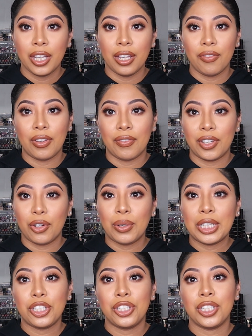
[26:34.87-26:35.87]
If you have any
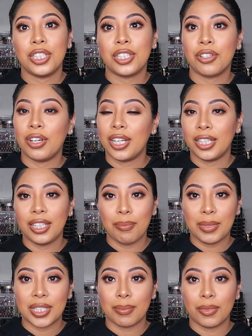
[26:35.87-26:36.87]
questions, go ahead and leave
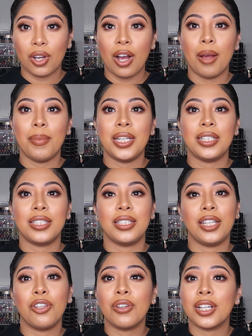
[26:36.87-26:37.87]
me some comments.
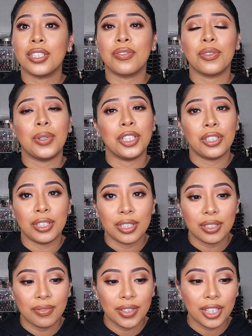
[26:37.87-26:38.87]
Thank you guys for watching
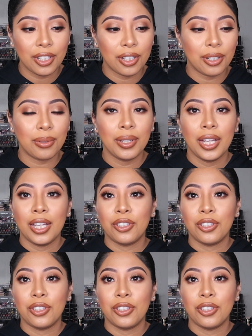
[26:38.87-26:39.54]
this video.